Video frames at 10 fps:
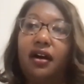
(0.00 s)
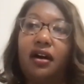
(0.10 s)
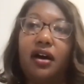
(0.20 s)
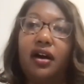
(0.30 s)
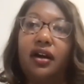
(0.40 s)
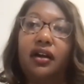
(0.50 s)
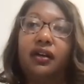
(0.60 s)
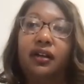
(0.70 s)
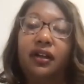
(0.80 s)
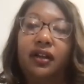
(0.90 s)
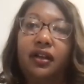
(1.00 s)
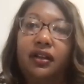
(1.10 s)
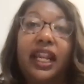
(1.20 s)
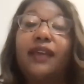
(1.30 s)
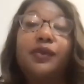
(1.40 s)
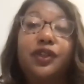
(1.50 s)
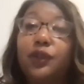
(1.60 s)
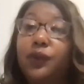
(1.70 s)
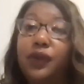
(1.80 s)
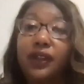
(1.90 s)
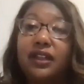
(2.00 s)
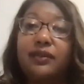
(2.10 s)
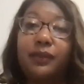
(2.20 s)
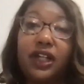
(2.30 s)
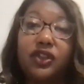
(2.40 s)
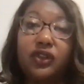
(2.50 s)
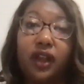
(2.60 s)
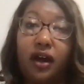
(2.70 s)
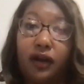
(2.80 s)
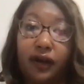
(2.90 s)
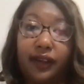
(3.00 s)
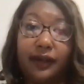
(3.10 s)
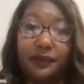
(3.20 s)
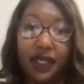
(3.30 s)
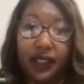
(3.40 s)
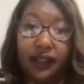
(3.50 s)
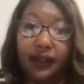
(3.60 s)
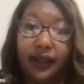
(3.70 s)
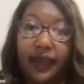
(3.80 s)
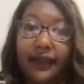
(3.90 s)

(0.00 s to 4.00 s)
have been doing this much longer than me,